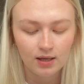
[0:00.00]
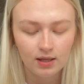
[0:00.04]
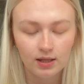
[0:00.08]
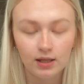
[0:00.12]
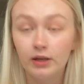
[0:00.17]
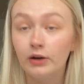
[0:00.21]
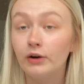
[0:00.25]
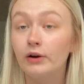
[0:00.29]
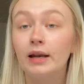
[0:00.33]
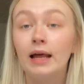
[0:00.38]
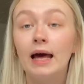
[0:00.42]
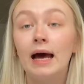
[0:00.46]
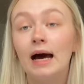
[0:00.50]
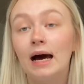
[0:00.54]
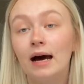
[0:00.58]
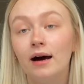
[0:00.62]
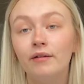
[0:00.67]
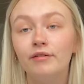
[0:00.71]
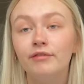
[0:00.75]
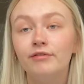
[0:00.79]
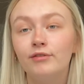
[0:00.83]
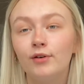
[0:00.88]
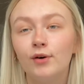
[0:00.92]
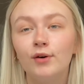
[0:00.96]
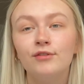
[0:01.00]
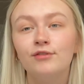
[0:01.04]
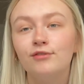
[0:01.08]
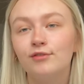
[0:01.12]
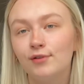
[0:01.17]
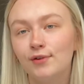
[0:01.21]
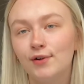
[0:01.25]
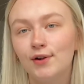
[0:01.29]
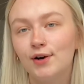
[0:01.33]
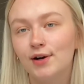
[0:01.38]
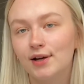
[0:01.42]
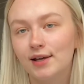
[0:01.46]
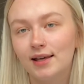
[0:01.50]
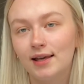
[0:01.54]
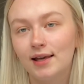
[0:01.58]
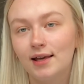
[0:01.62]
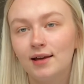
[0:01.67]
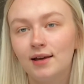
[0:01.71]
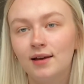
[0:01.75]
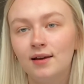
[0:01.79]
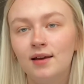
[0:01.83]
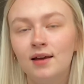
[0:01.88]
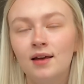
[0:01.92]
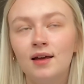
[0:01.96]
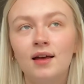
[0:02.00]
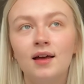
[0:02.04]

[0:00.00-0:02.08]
year and a half of vlogging.